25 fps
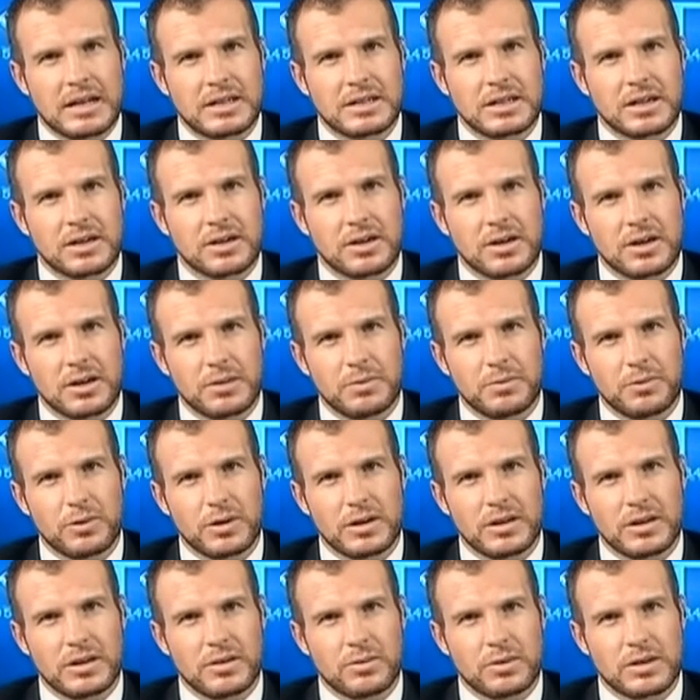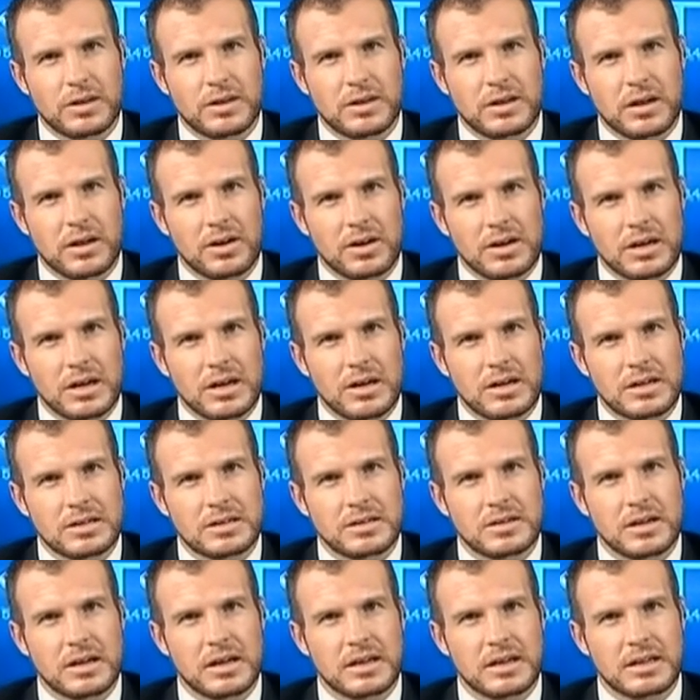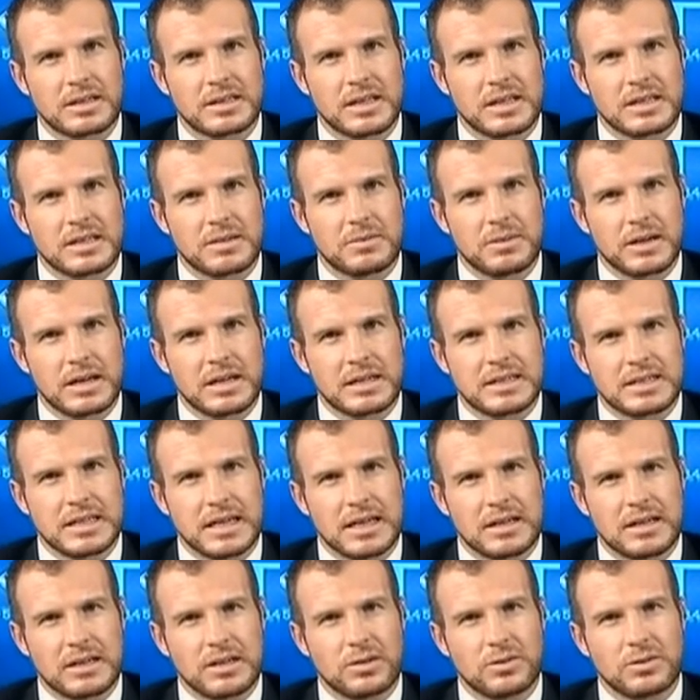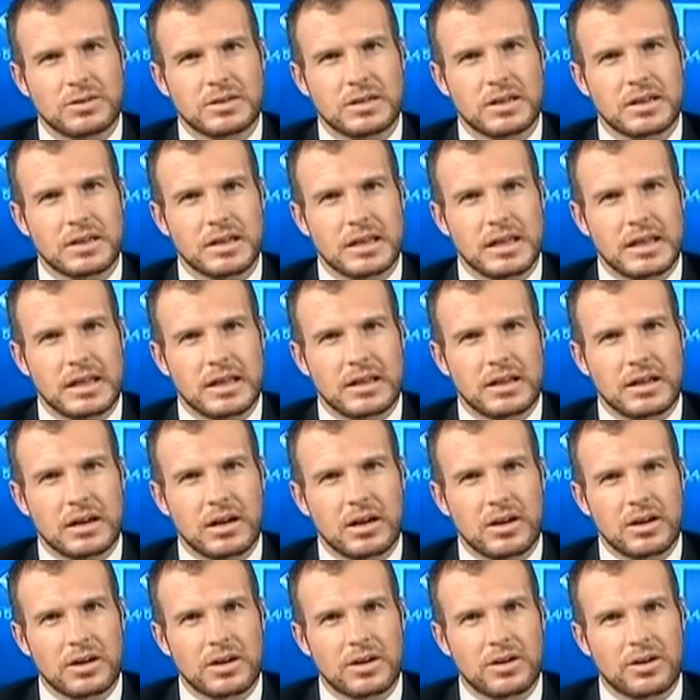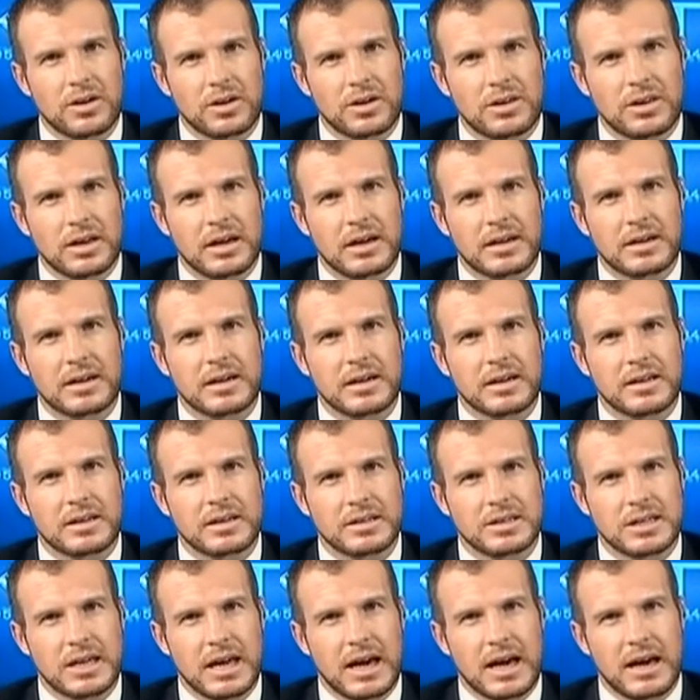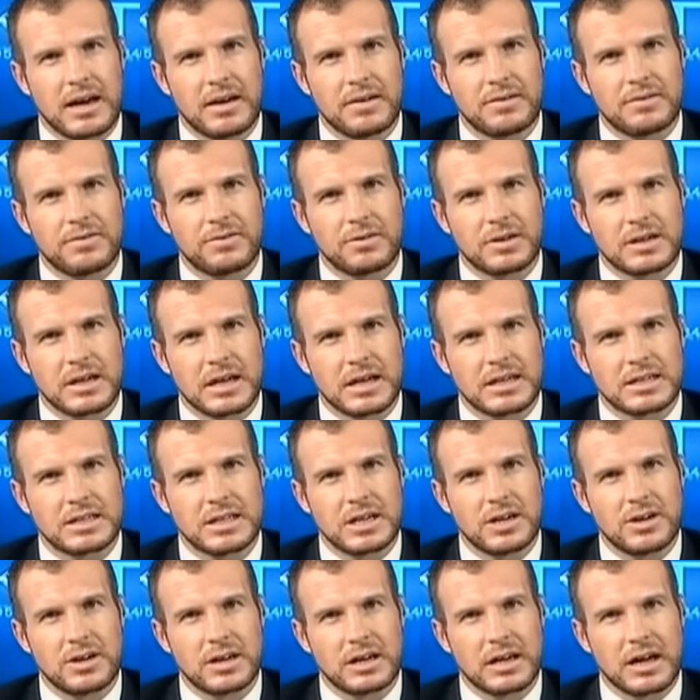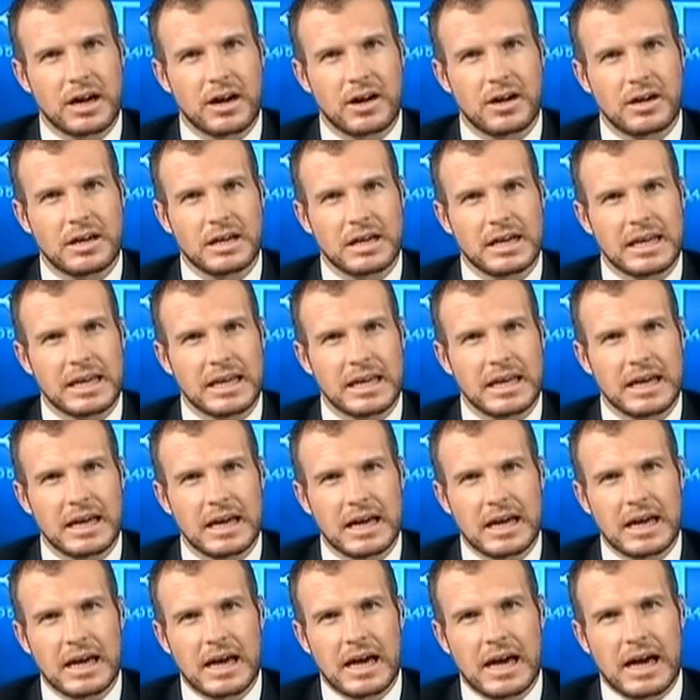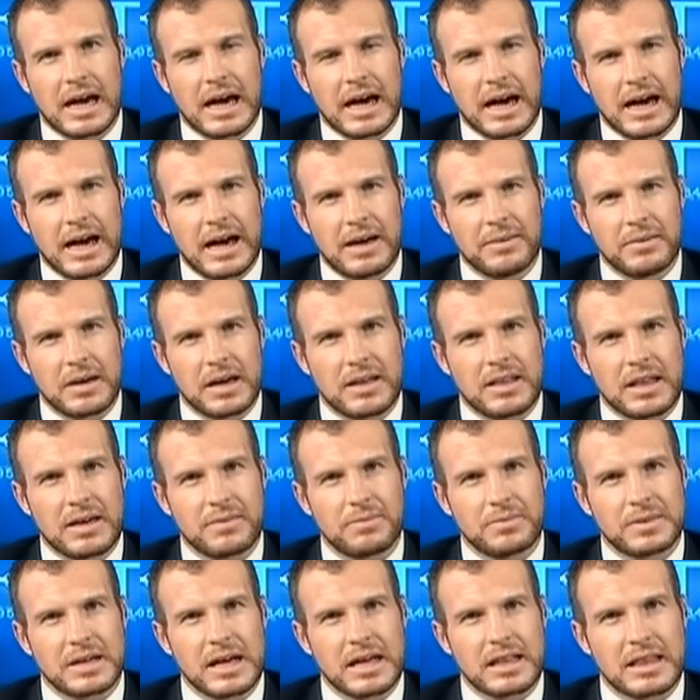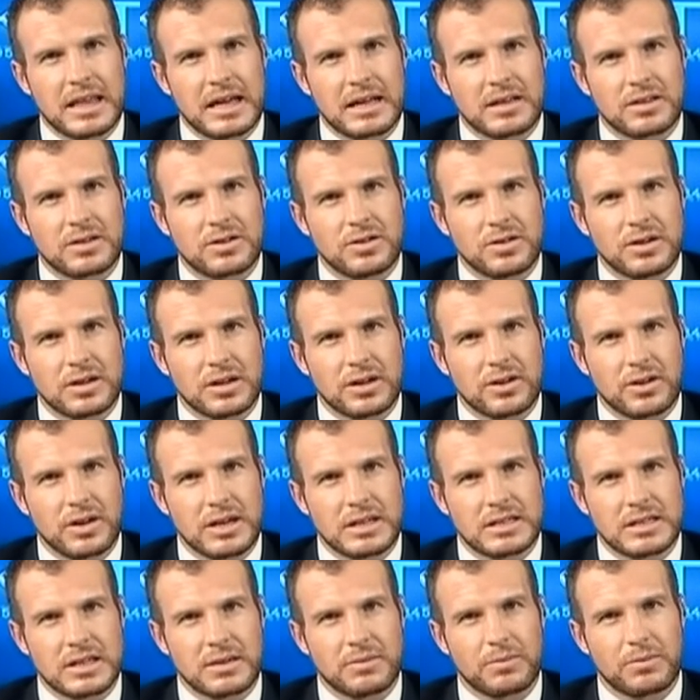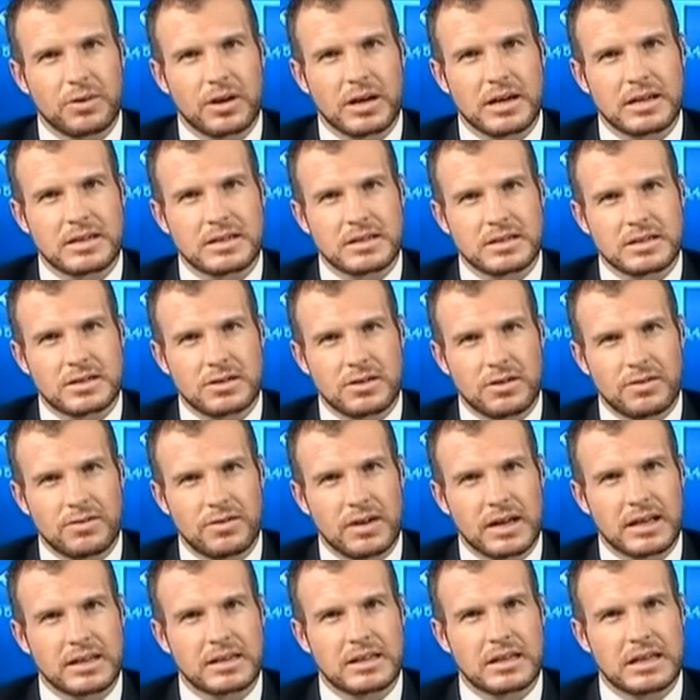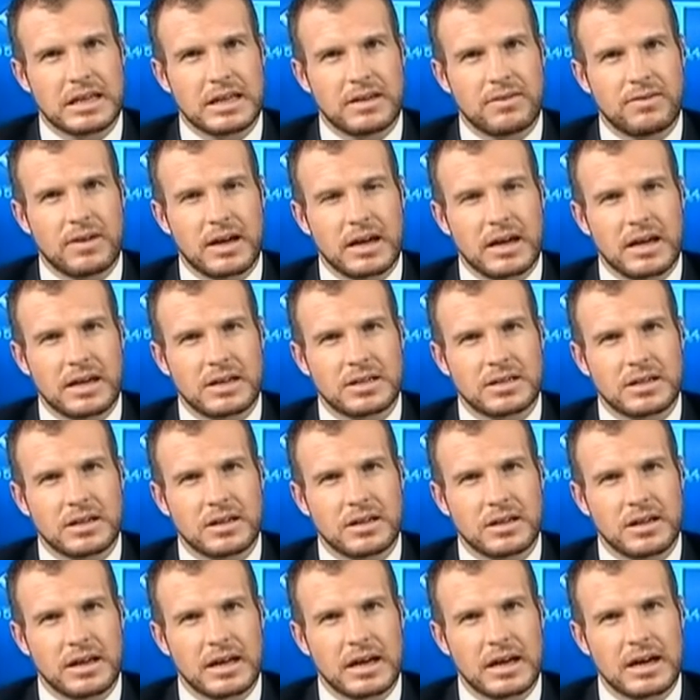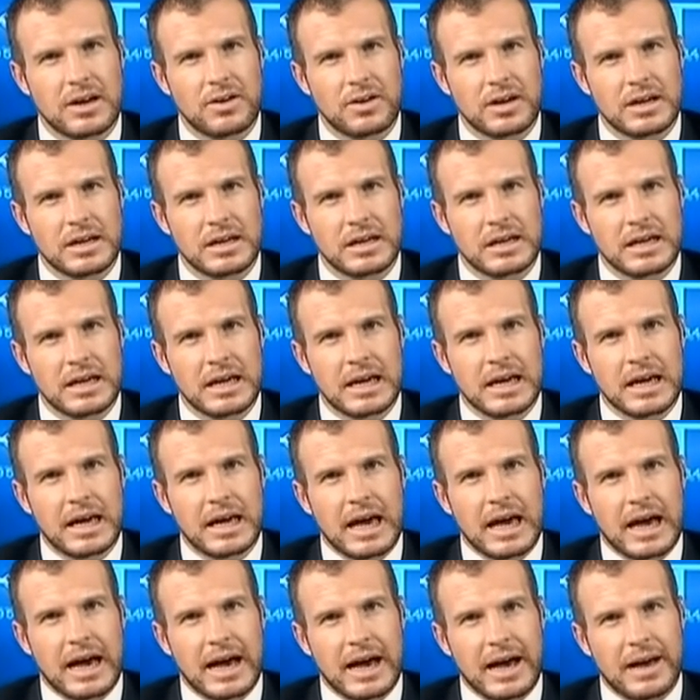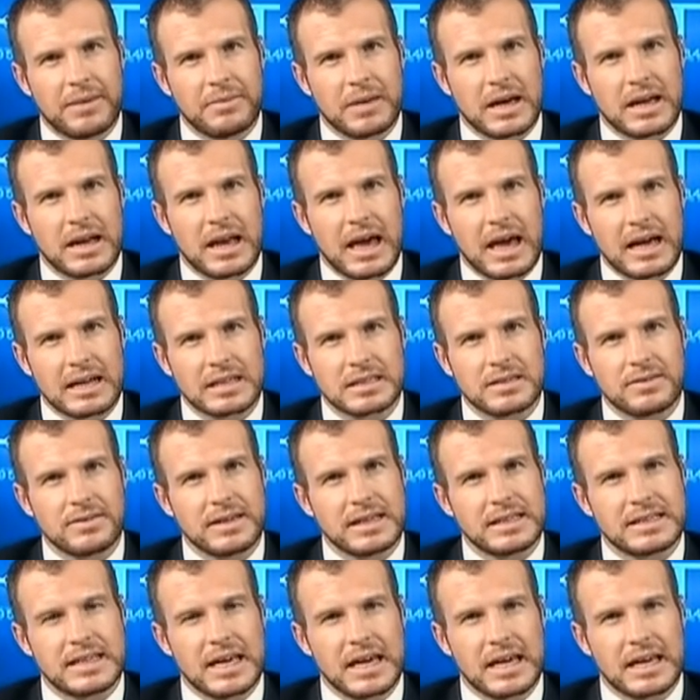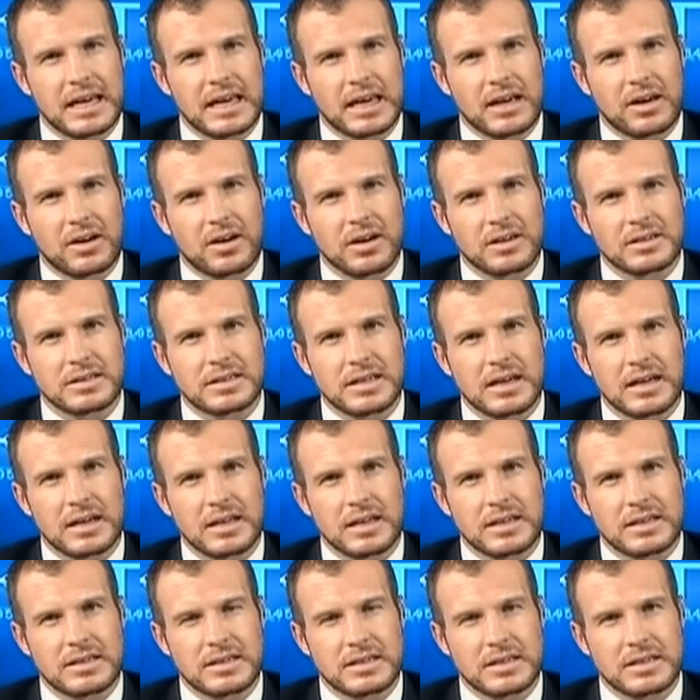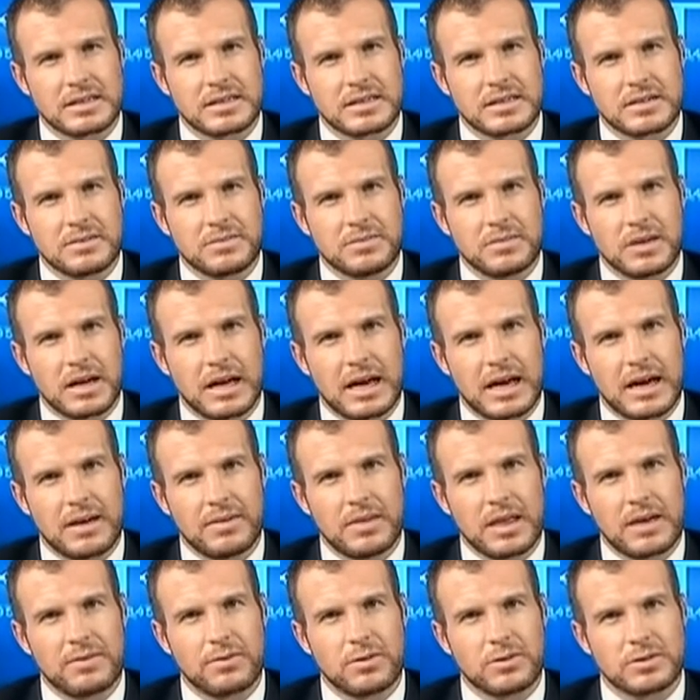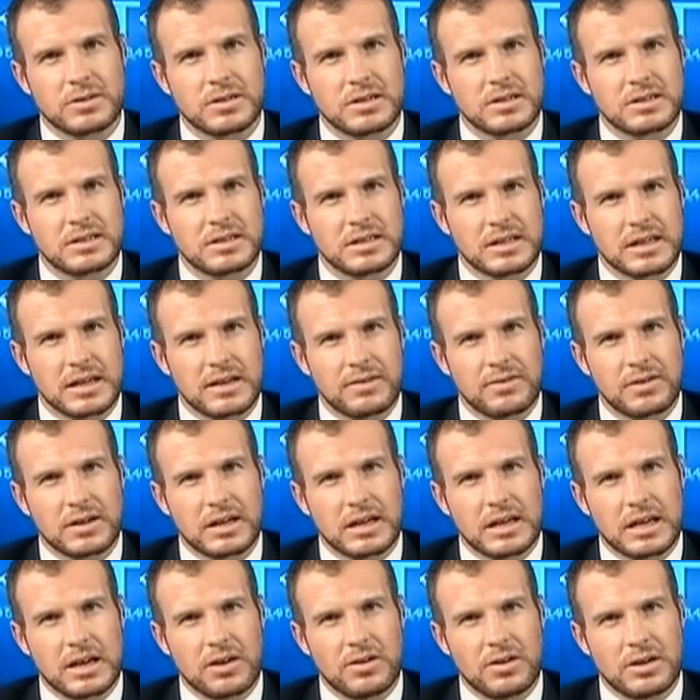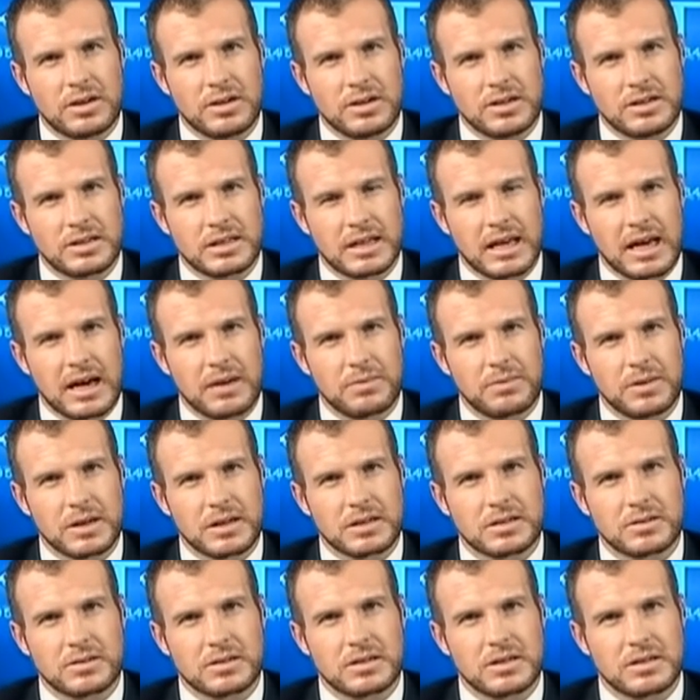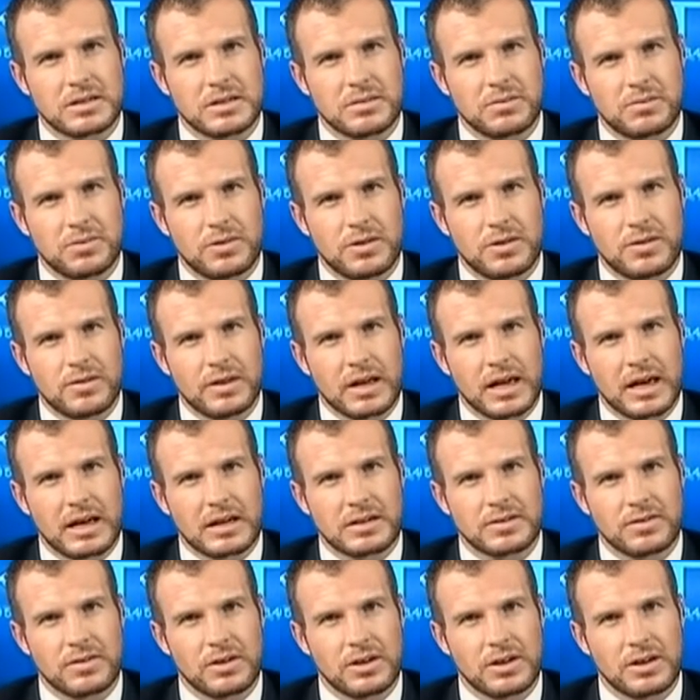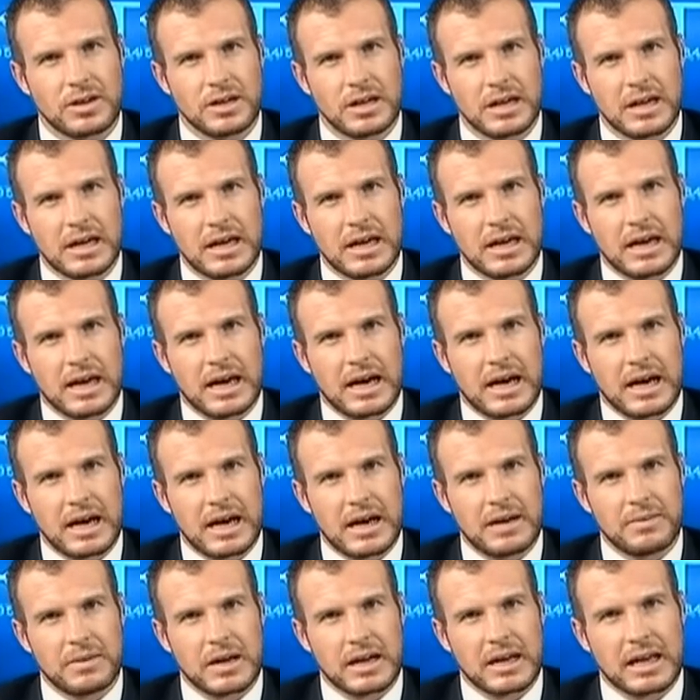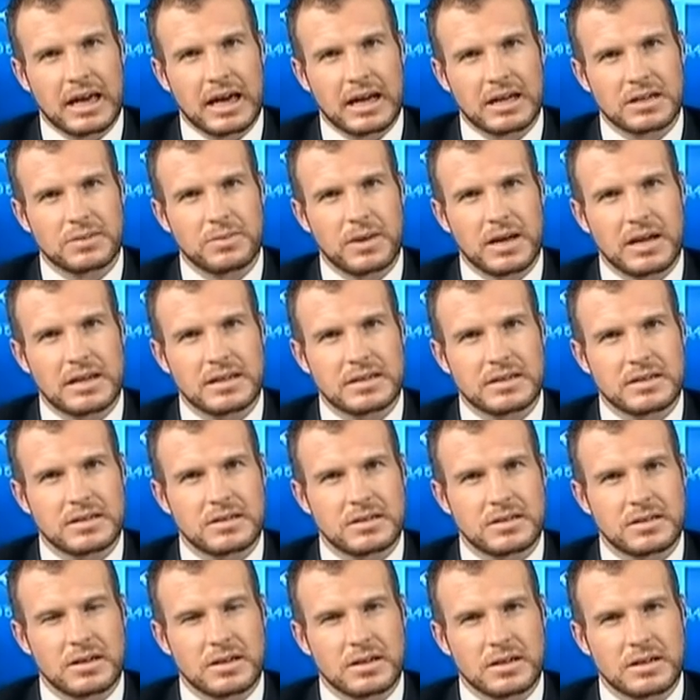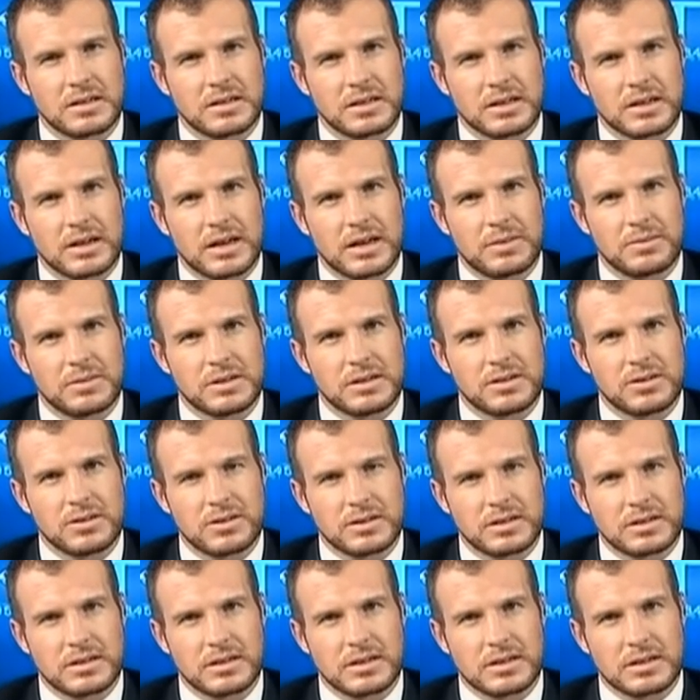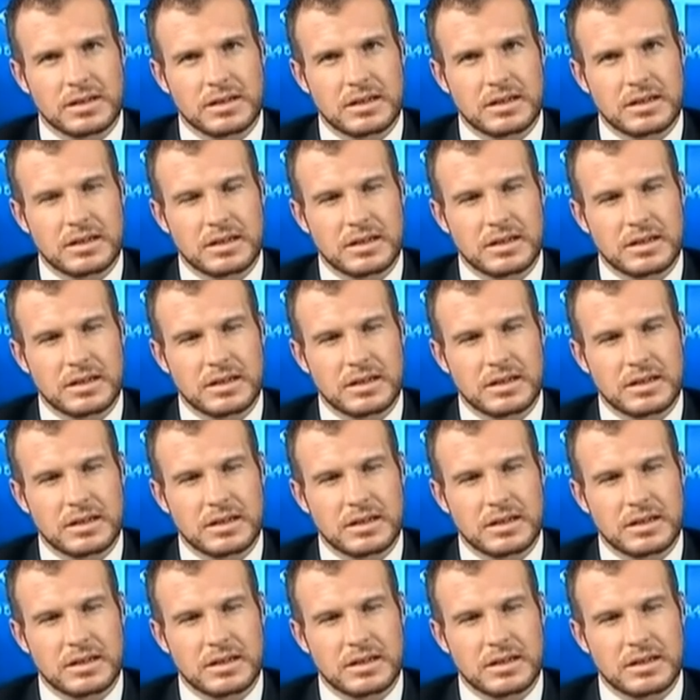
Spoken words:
to cope with low US dollar accessibility and also the low growth outlook that you have for Nigeria currently. And they've done that through increasing prices to reflect the devaluation of the Naira and actively taking costs out of the system. And they've also significantly reduced capex, which has improved cash flow, and cash balances started to go up as a result.